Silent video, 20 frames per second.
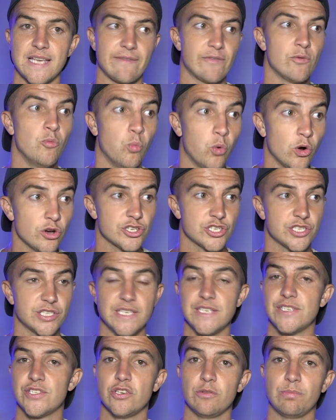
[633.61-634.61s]
having watched
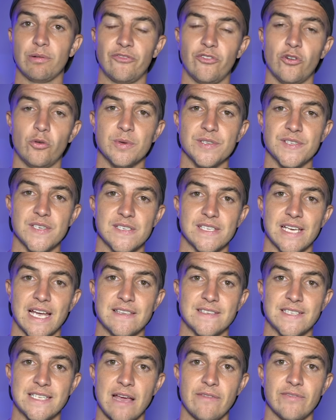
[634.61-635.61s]
these two performances
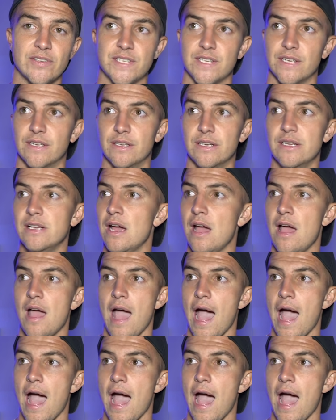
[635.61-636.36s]
against Everton,